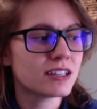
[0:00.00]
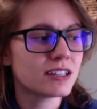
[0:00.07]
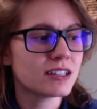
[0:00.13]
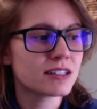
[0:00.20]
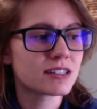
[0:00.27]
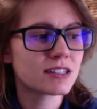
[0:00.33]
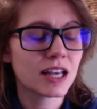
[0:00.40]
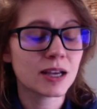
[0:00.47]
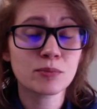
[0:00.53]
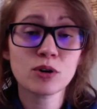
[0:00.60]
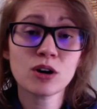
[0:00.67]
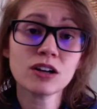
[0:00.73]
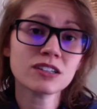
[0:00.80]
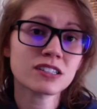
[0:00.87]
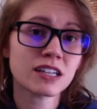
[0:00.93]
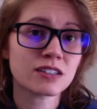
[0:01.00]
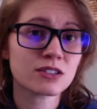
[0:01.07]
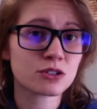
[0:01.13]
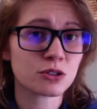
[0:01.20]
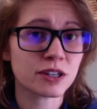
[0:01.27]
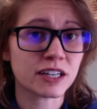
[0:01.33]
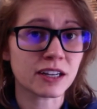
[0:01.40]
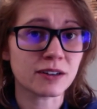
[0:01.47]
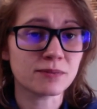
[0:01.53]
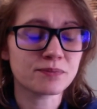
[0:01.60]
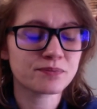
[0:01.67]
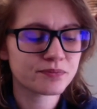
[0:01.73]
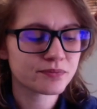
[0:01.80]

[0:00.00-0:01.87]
is like prostate screening.